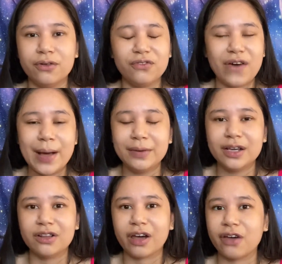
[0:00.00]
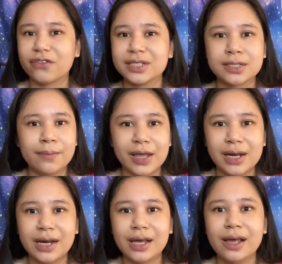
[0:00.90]
family looking for
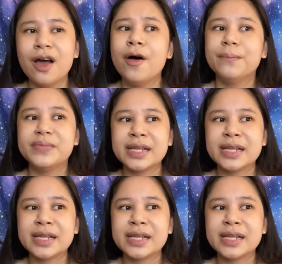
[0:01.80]
stability, but